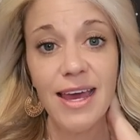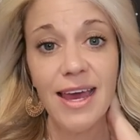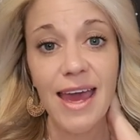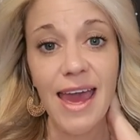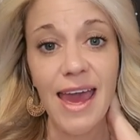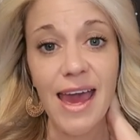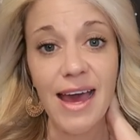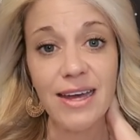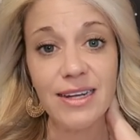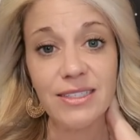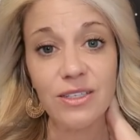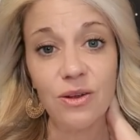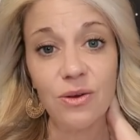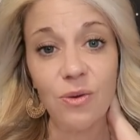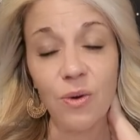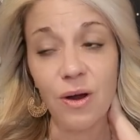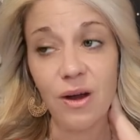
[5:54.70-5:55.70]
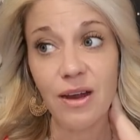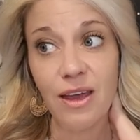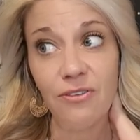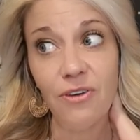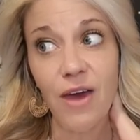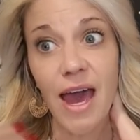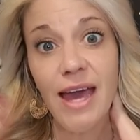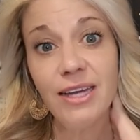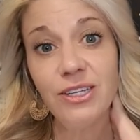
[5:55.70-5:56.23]
And, or if
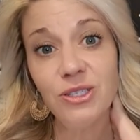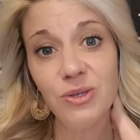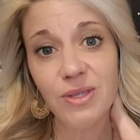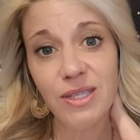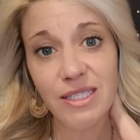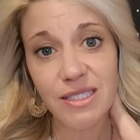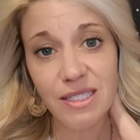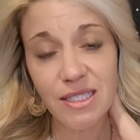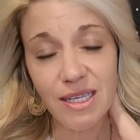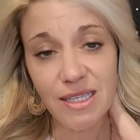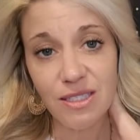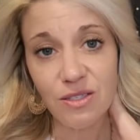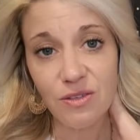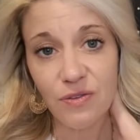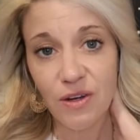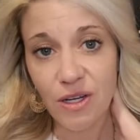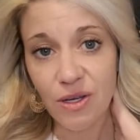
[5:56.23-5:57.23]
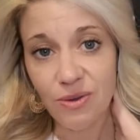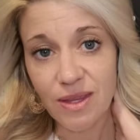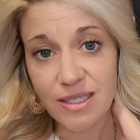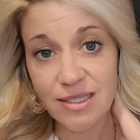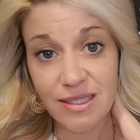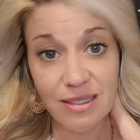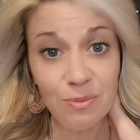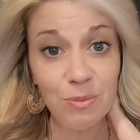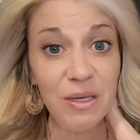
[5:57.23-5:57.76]
I do these things for you,
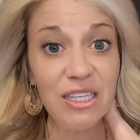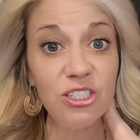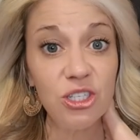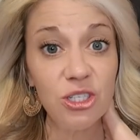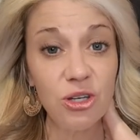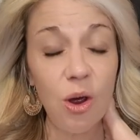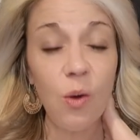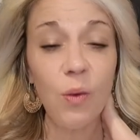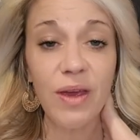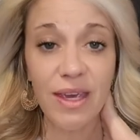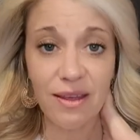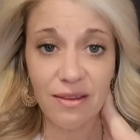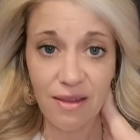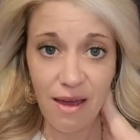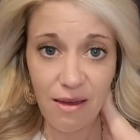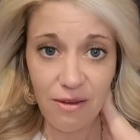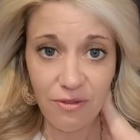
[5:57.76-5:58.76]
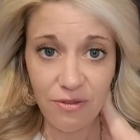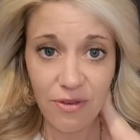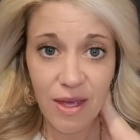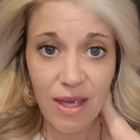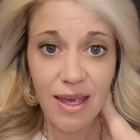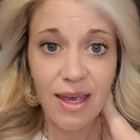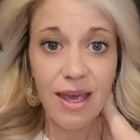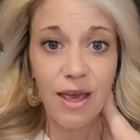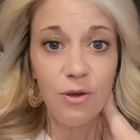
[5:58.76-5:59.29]
this is me showing love.
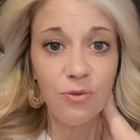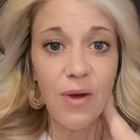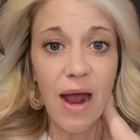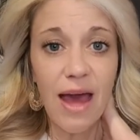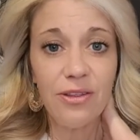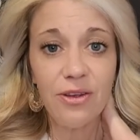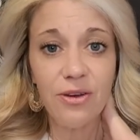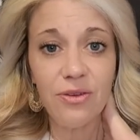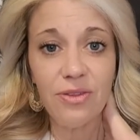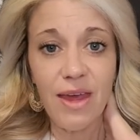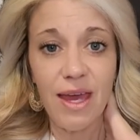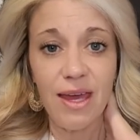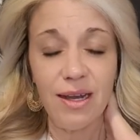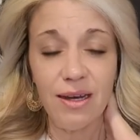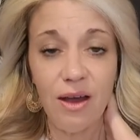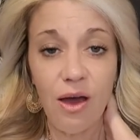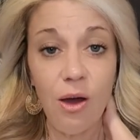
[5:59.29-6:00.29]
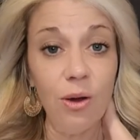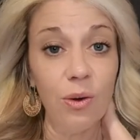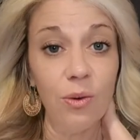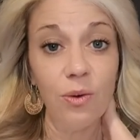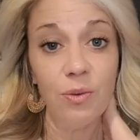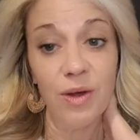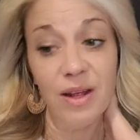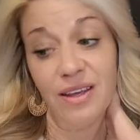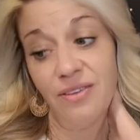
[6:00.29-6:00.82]
Rather than, oh,
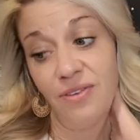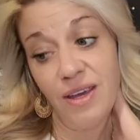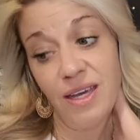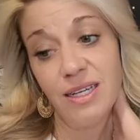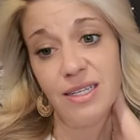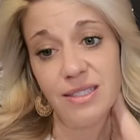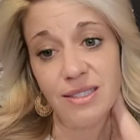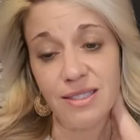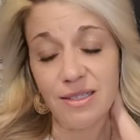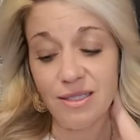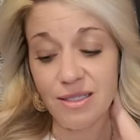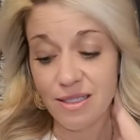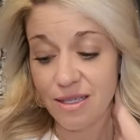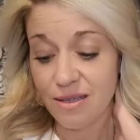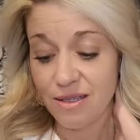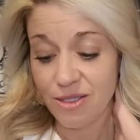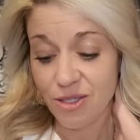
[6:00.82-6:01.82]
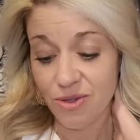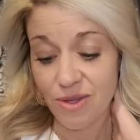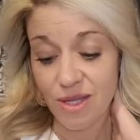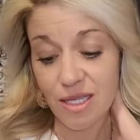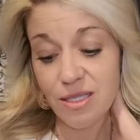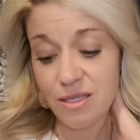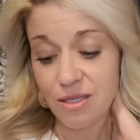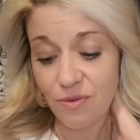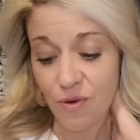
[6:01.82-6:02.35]
well, if he doesn't do
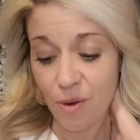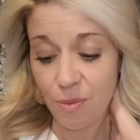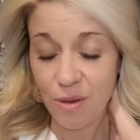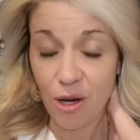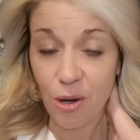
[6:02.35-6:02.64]
this for me